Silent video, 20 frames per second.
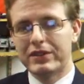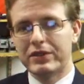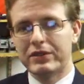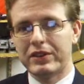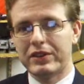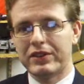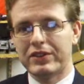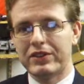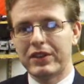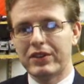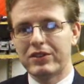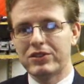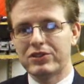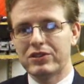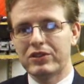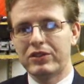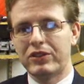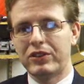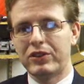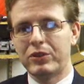of this
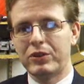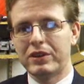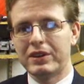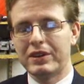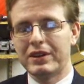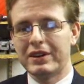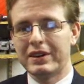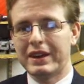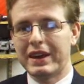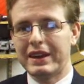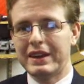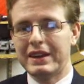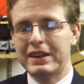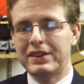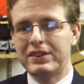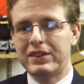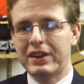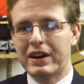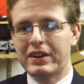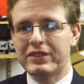dungeon to get
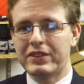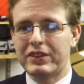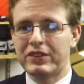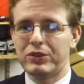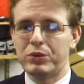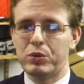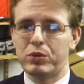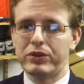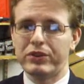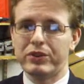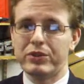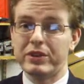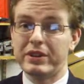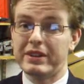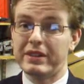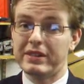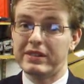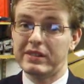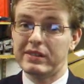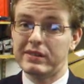easy access to all its
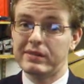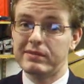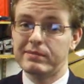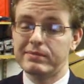goodies.